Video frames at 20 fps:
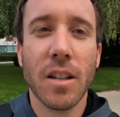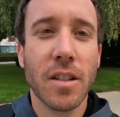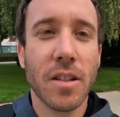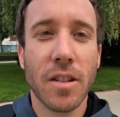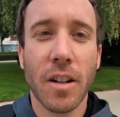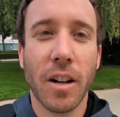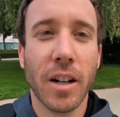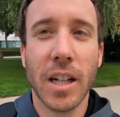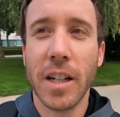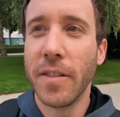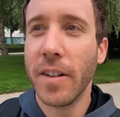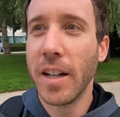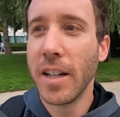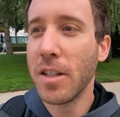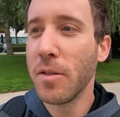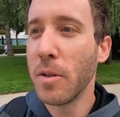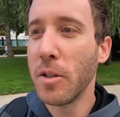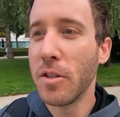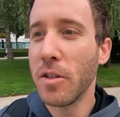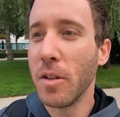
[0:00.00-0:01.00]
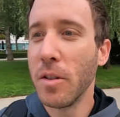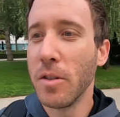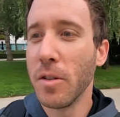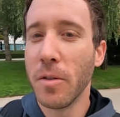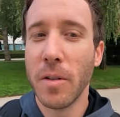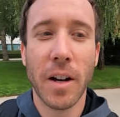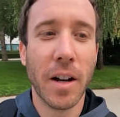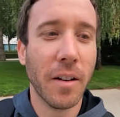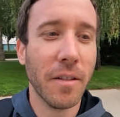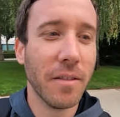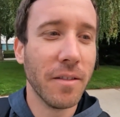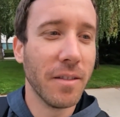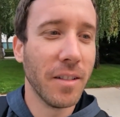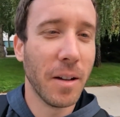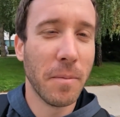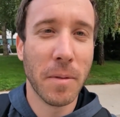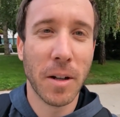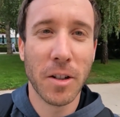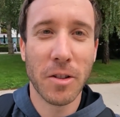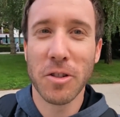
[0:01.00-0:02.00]
Sorry if I switch those around.
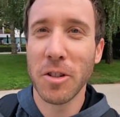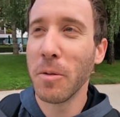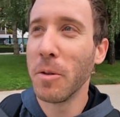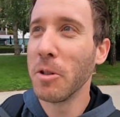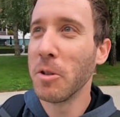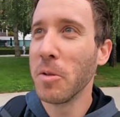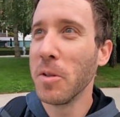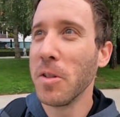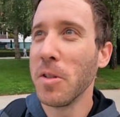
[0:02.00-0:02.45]
I'm not sure which